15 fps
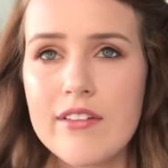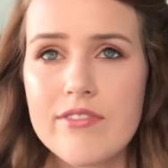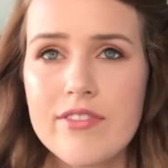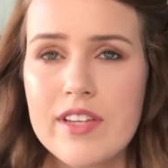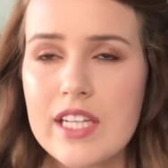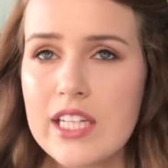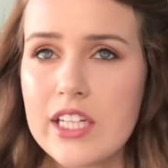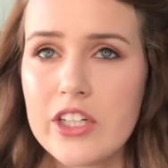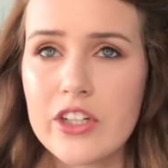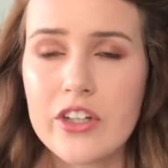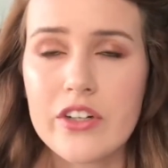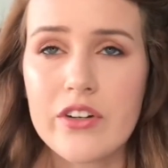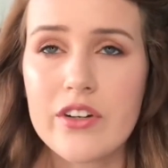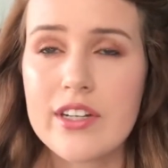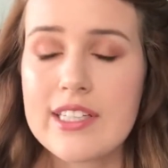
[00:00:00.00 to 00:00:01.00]
feeding
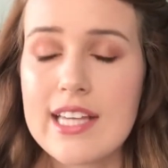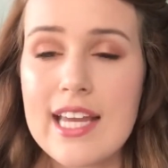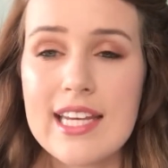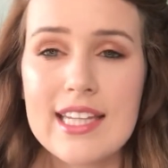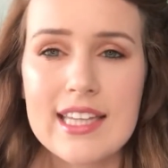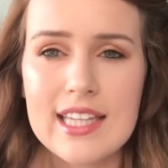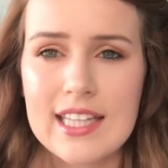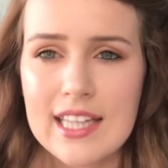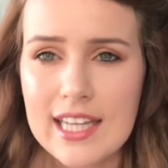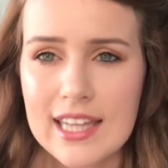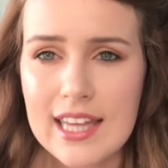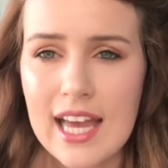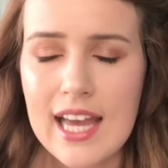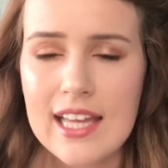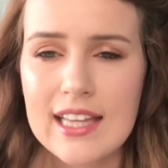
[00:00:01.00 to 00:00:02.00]
her, anything like
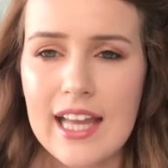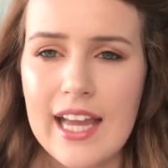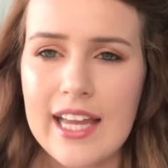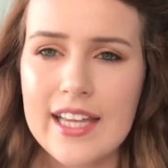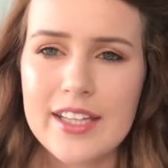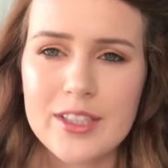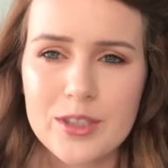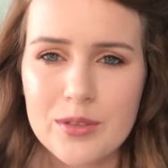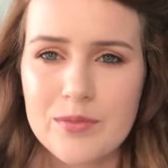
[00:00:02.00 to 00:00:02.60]
that, like